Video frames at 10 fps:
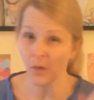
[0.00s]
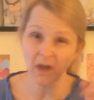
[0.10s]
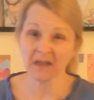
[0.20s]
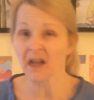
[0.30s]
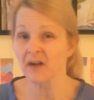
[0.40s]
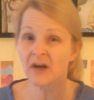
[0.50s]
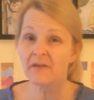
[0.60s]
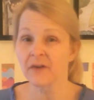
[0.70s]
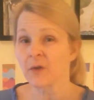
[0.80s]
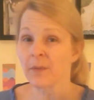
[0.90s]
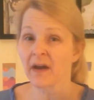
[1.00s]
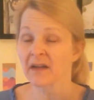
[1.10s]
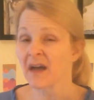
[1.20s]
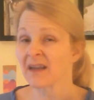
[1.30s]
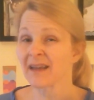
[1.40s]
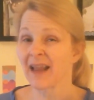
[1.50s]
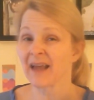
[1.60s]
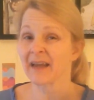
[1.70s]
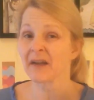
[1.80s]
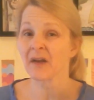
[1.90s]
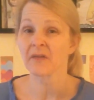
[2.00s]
off coupon online.